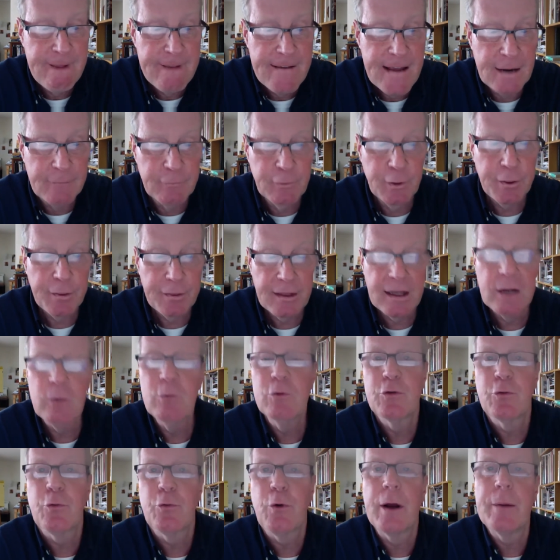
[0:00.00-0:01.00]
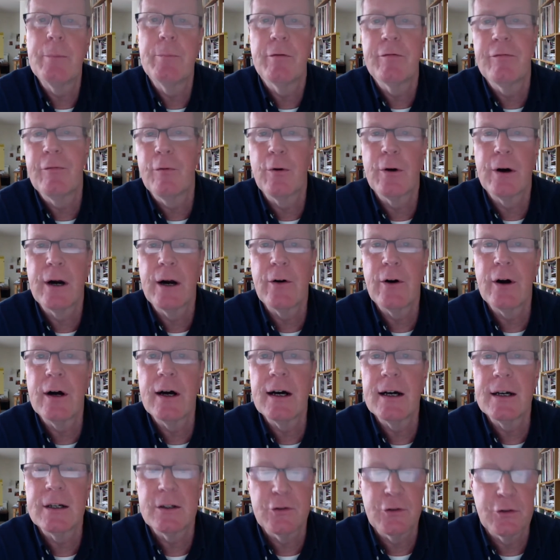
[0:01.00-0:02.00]
Everything was right before our
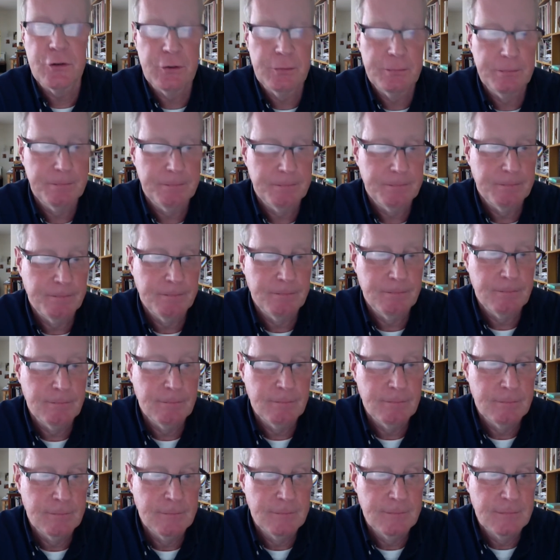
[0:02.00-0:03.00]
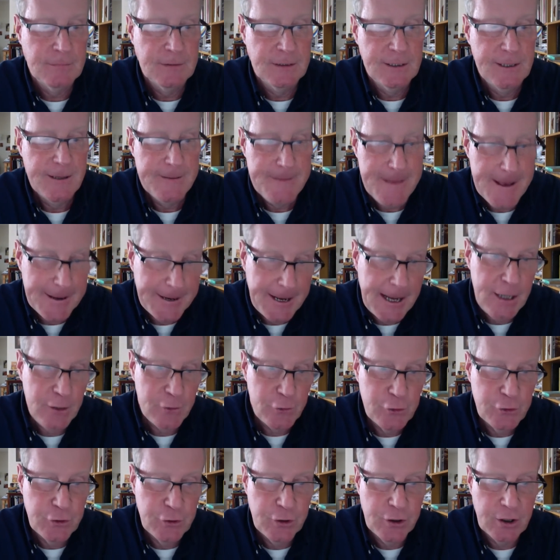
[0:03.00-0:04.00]
eyes. That
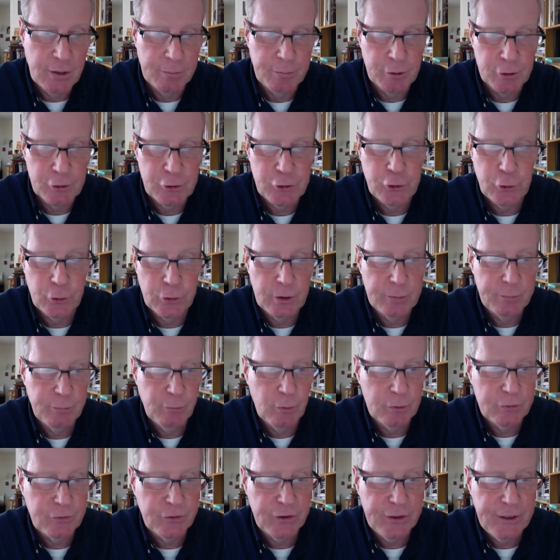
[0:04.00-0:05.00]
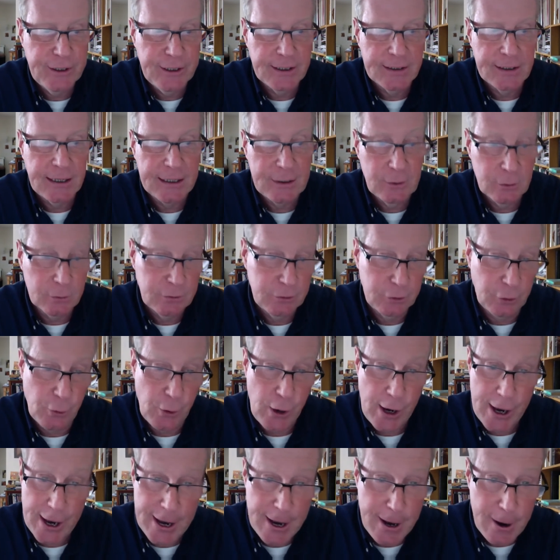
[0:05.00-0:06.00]
Asian couple showed up once again, I don't know
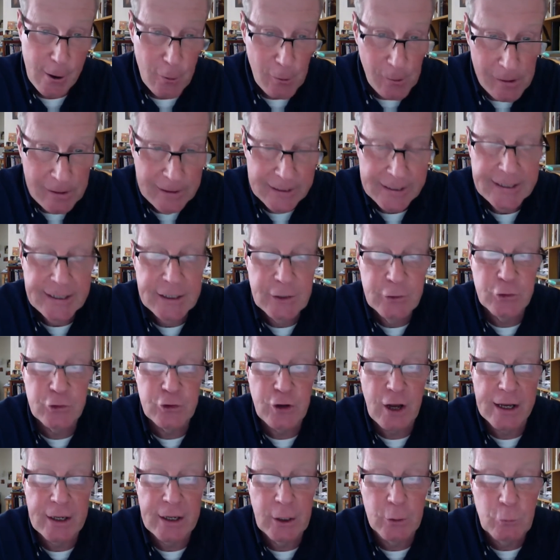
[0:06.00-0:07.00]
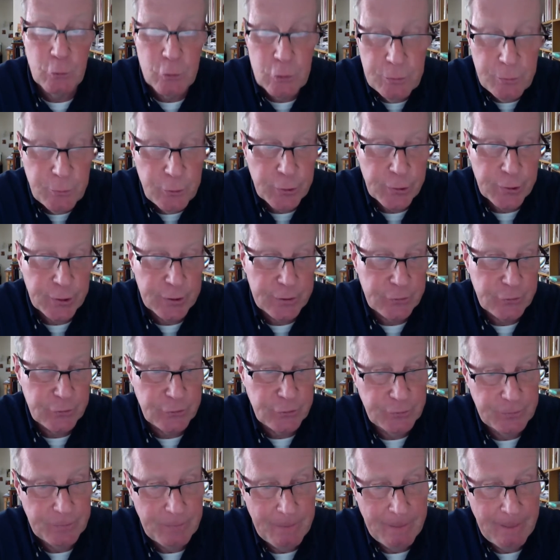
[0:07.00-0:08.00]
how, inside a room with
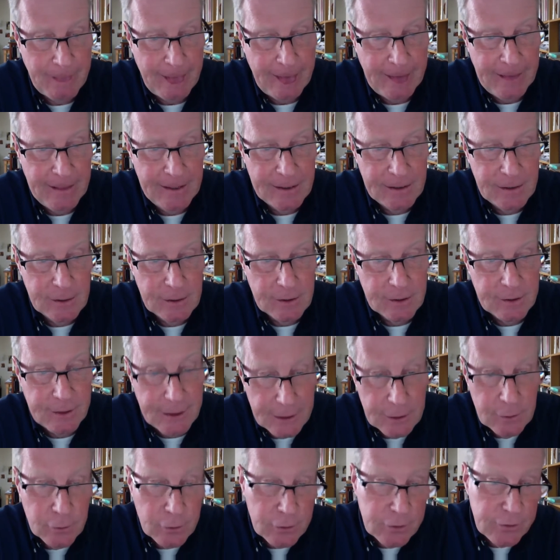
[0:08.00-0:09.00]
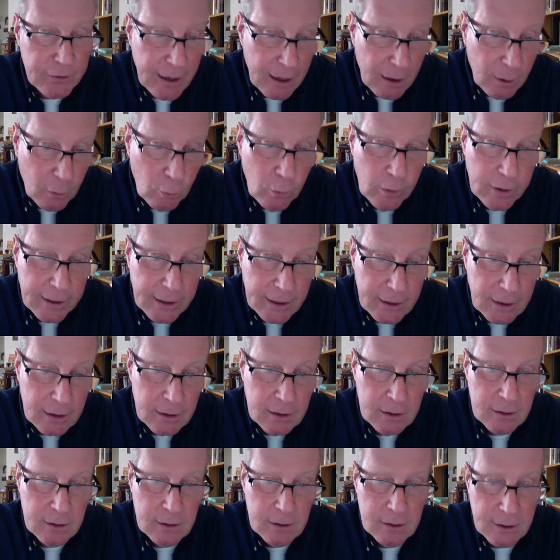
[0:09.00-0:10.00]
us. They looked our way,
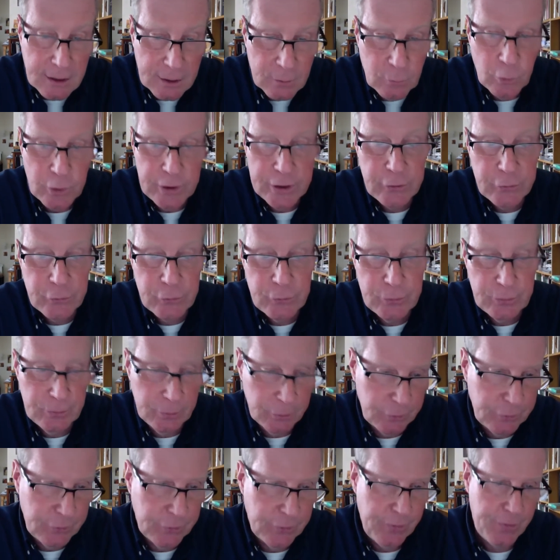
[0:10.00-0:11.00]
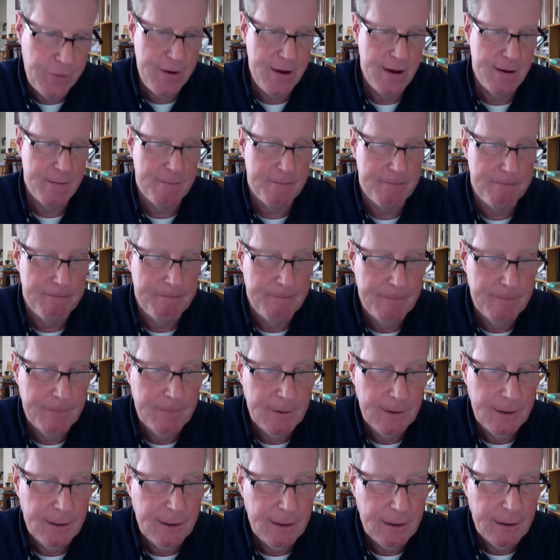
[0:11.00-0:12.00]
and we too looked at them.
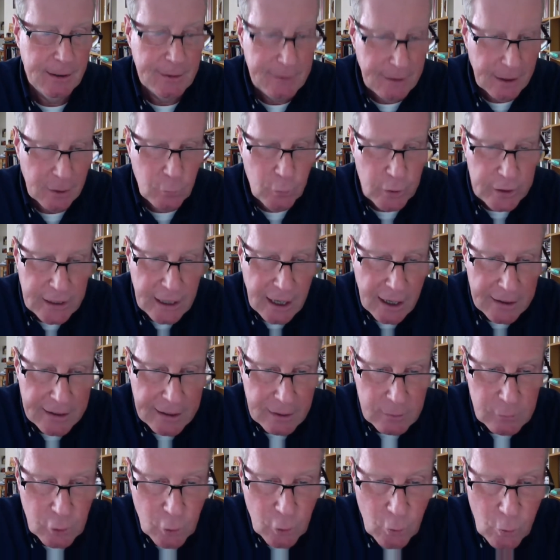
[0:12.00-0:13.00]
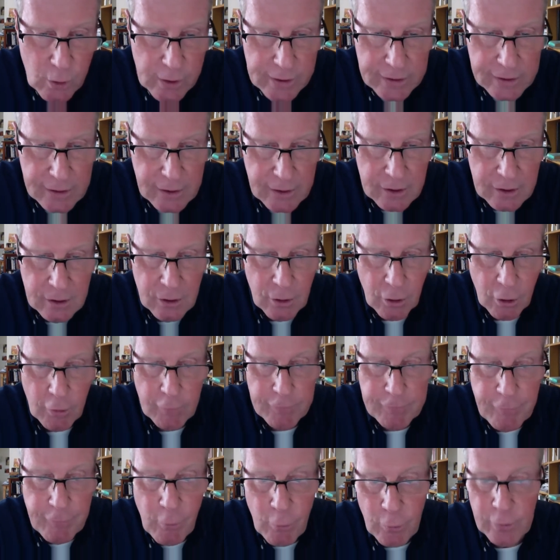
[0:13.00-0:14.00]
And then we got out quick, all
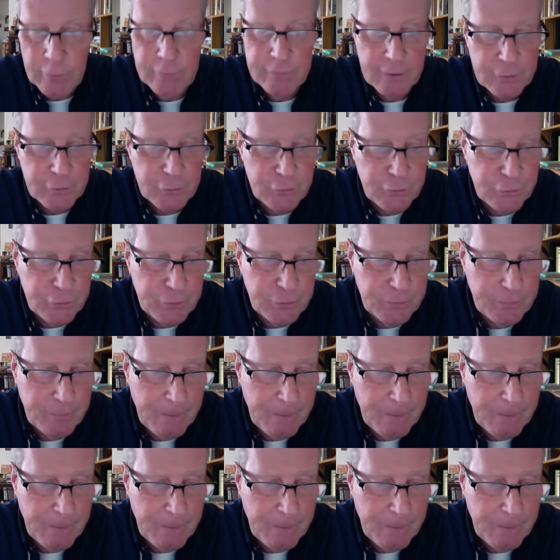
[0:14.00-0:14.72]
4 of us.